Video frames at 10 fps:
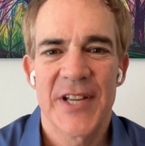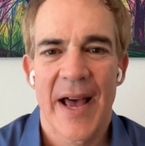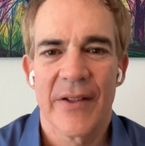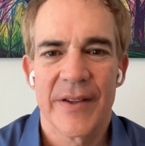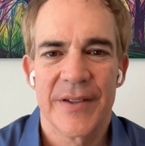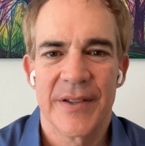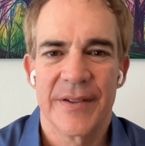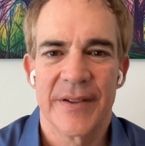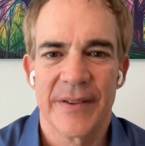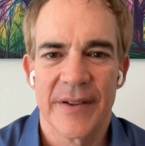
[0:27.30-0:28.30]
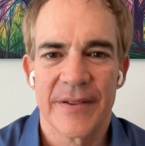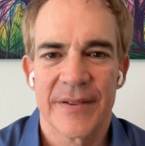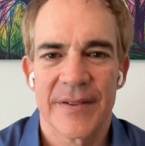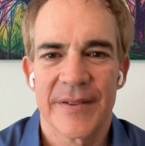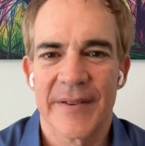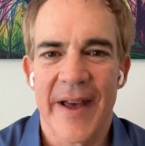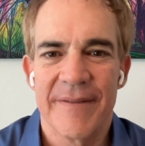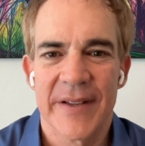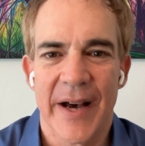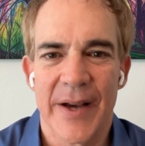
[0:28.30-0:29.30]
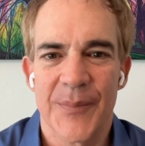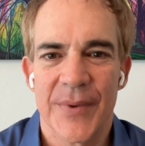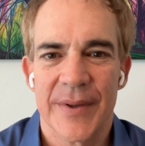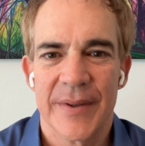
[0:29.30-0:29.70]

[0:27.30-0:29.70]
challenges in this lifetime.